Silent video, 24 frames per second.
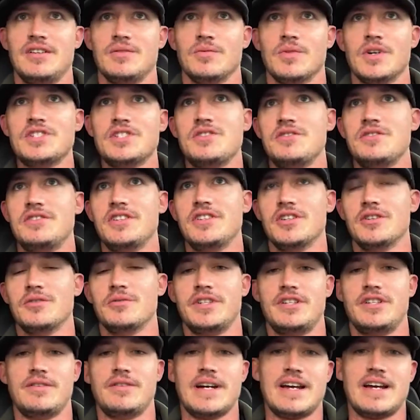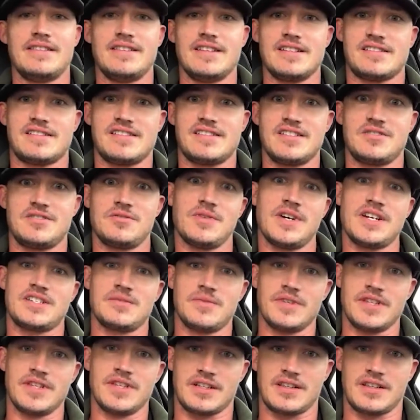what'd you do when you had this
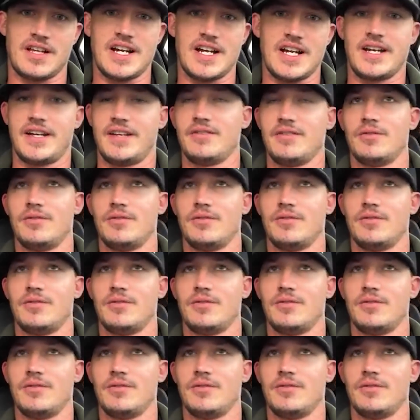situation with a client